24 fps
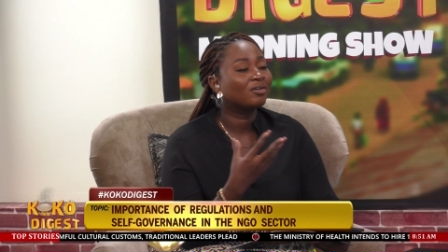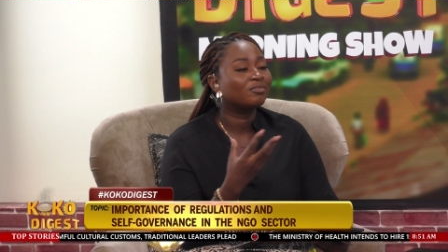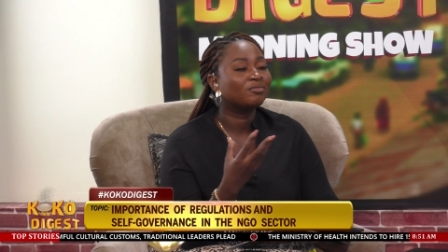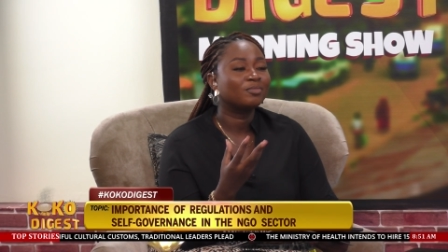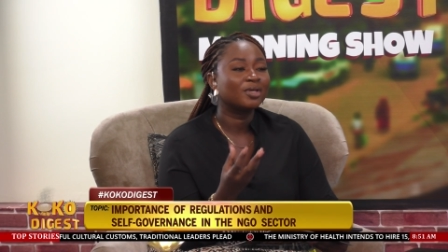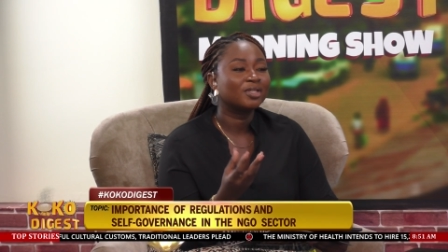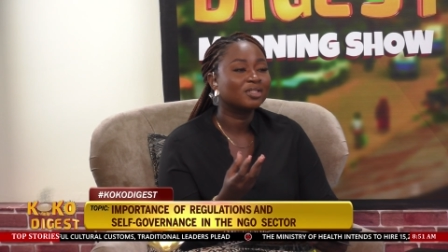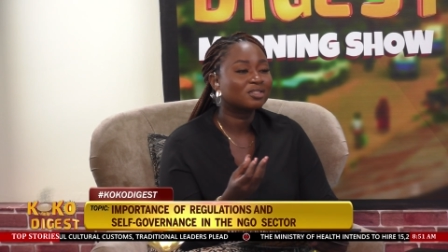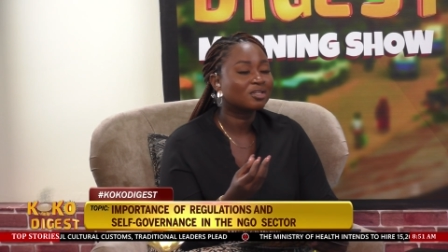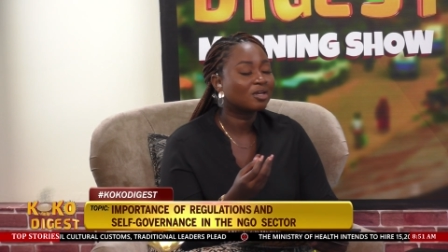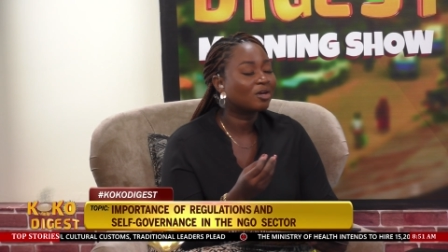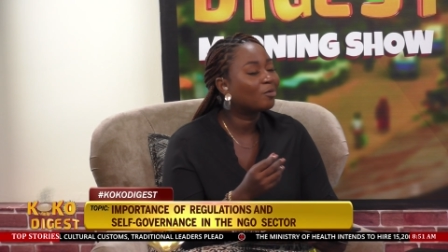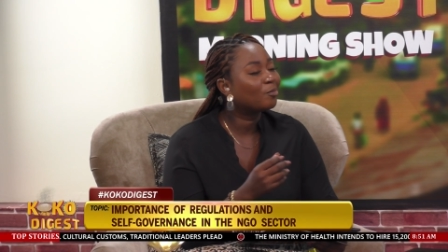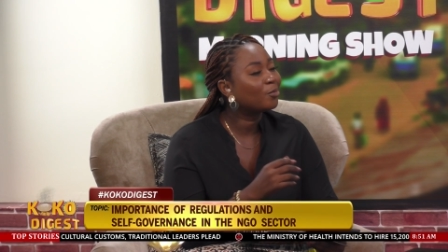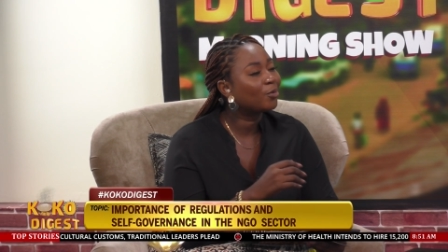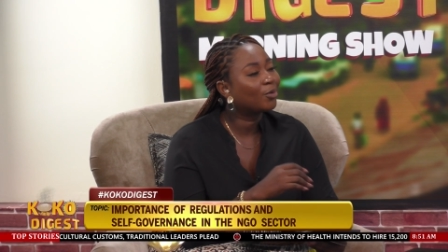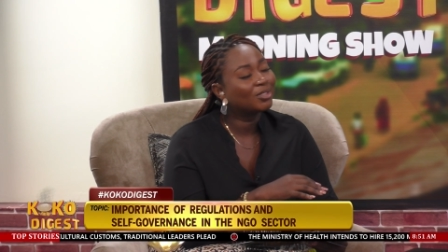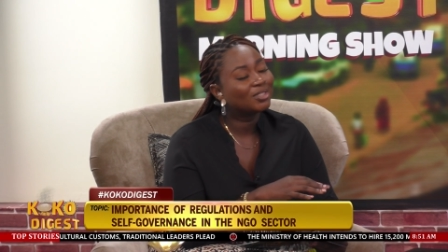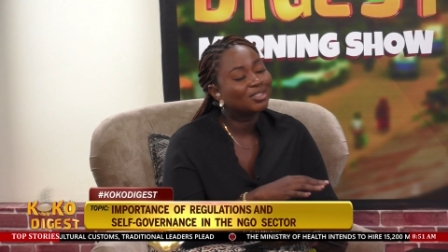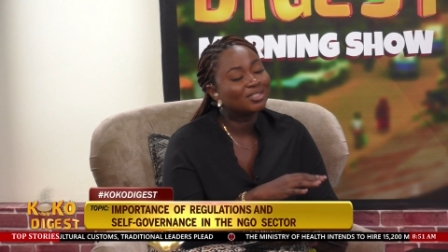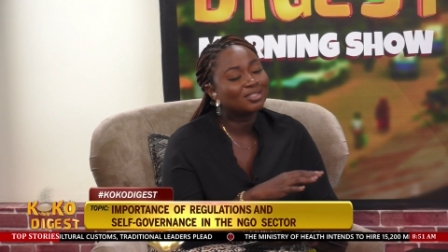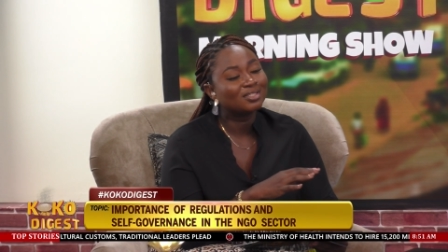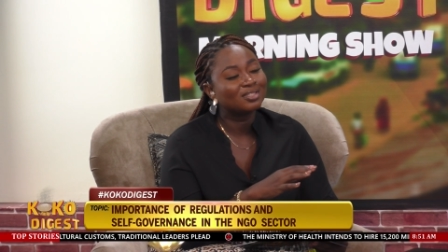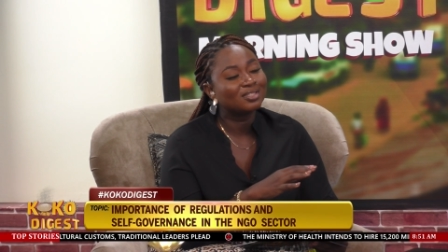
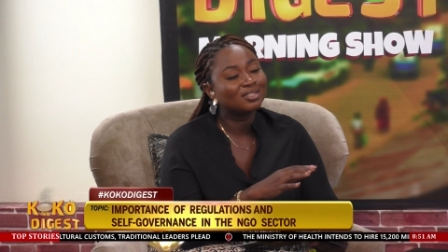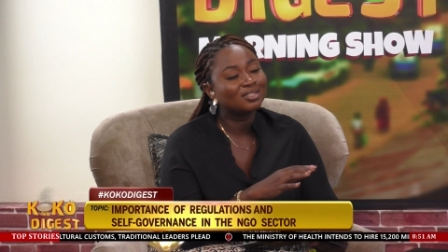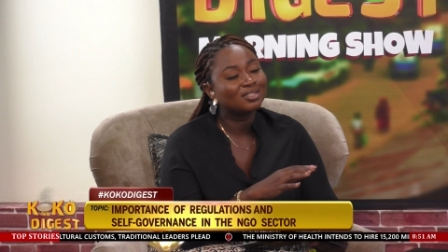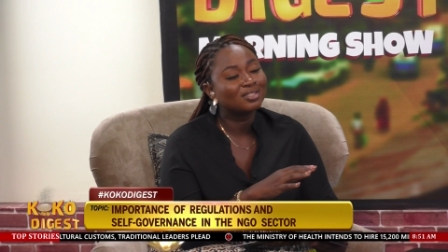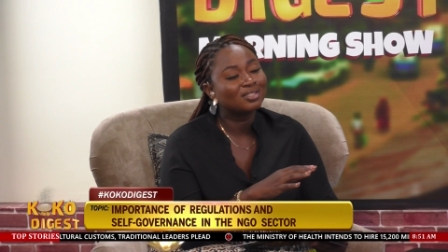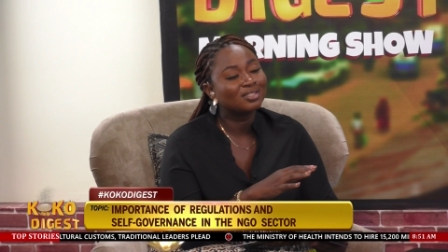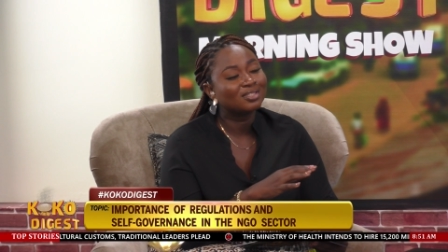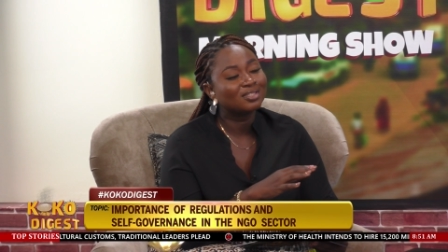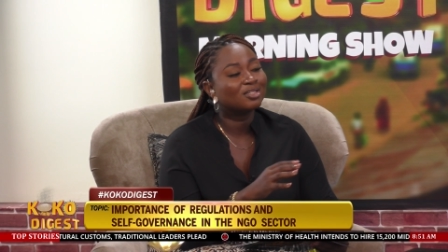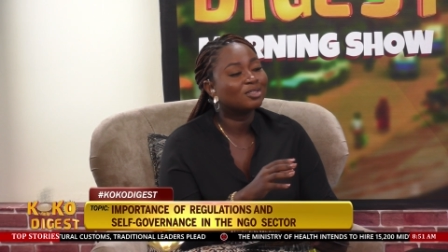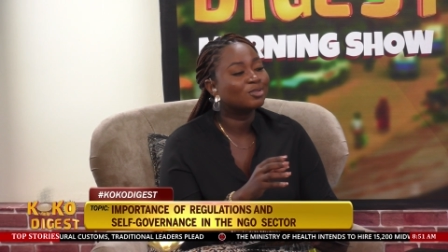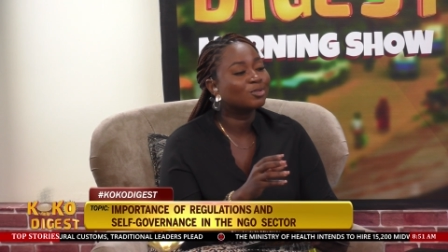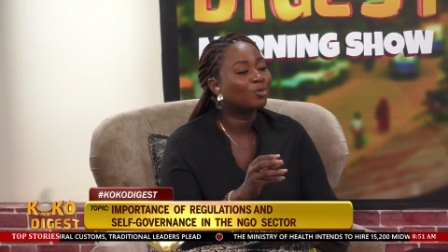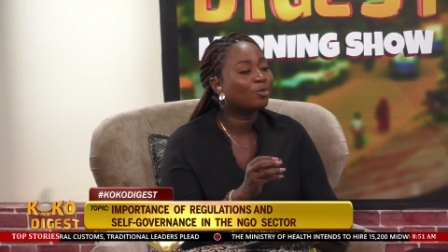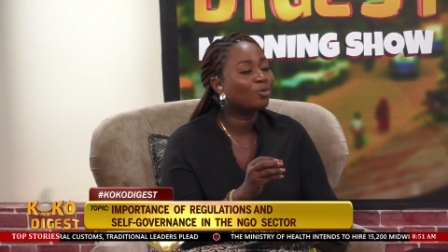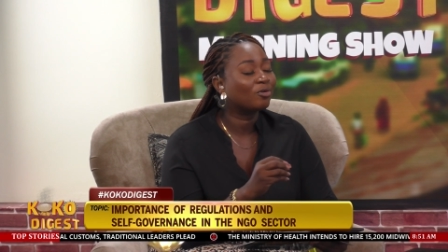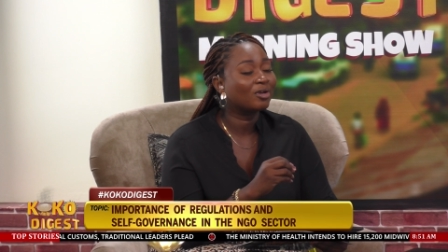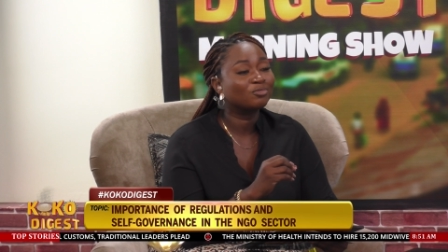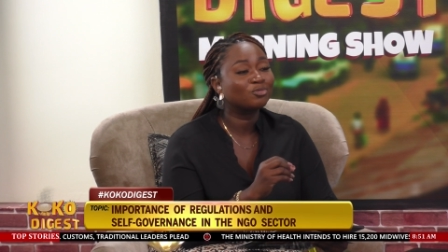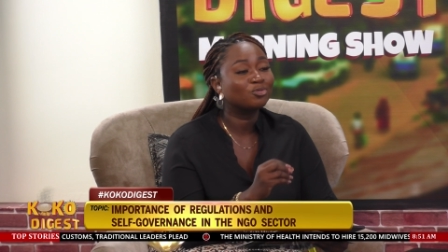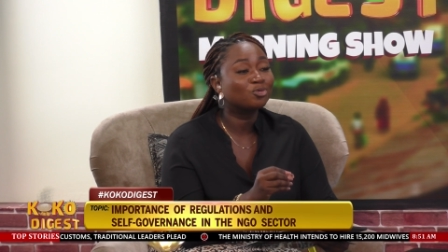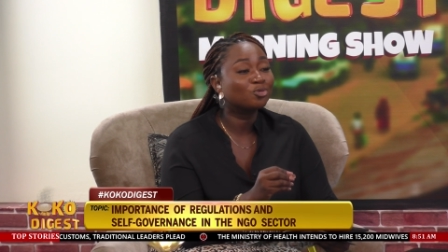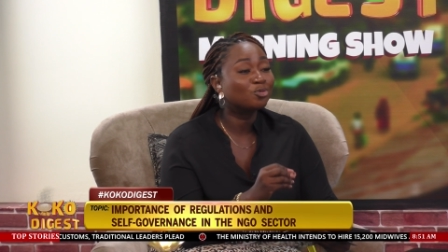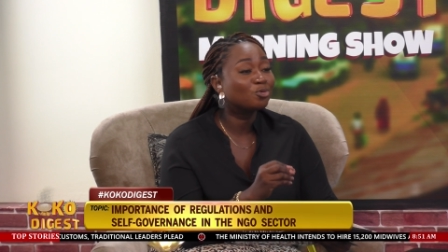governmental policies
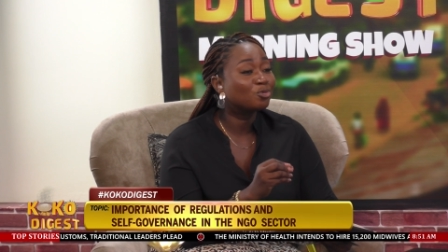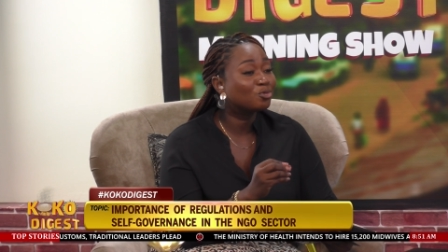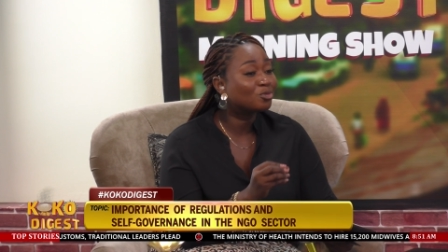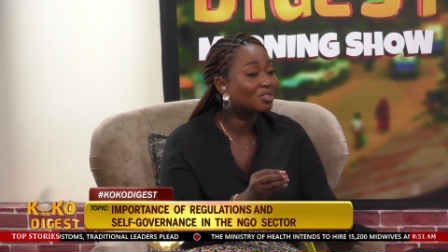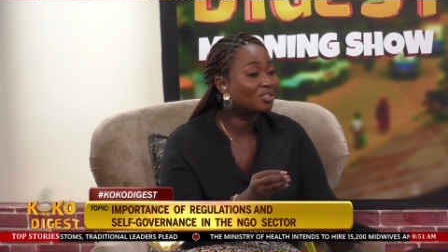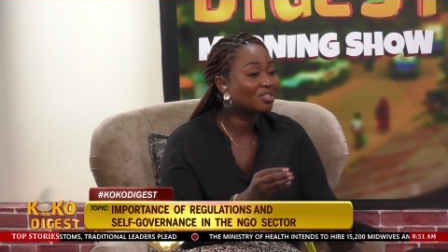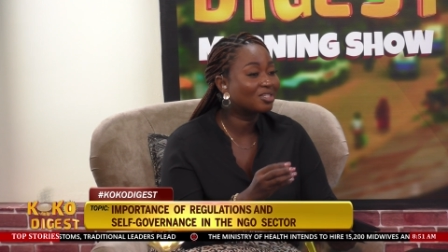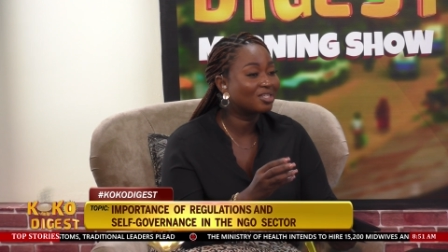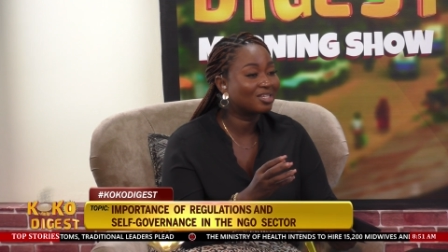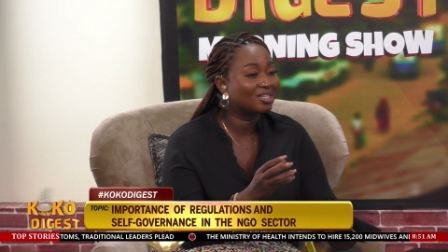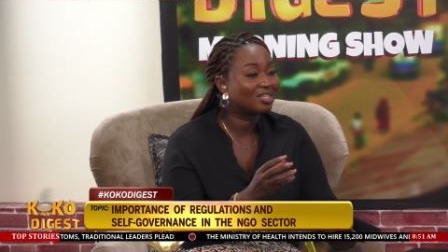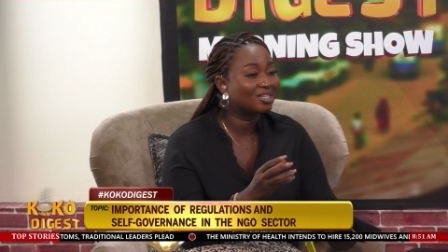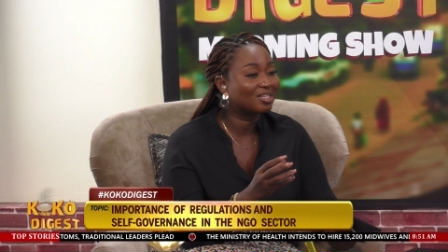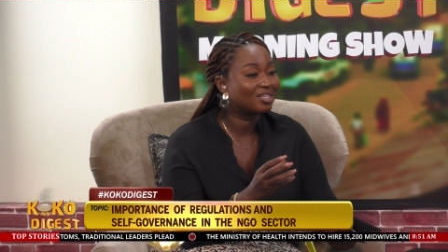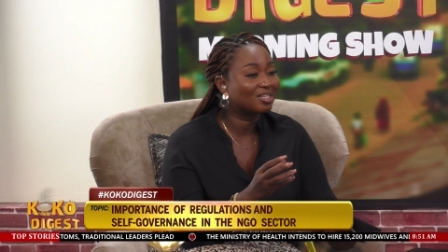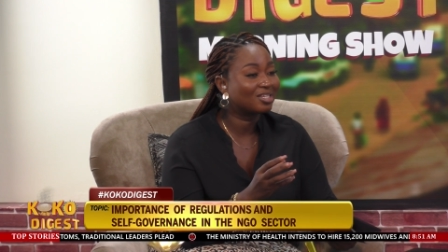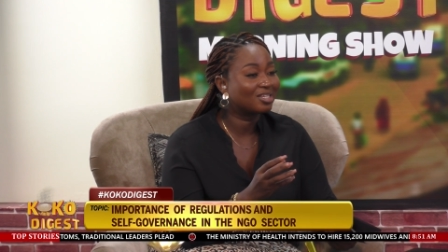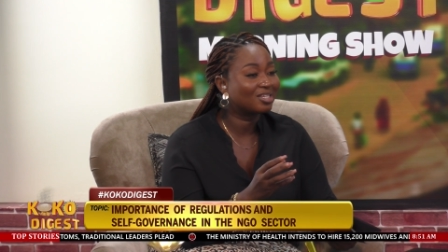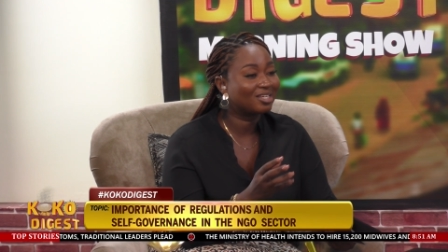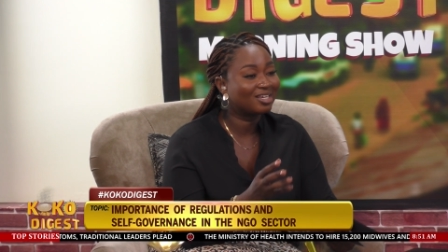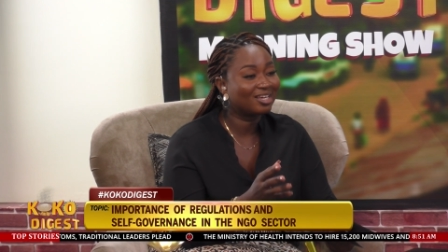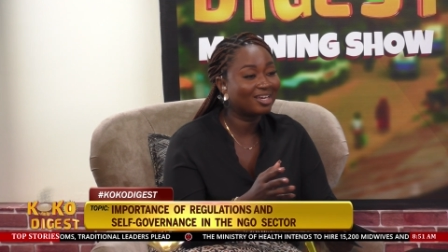or rules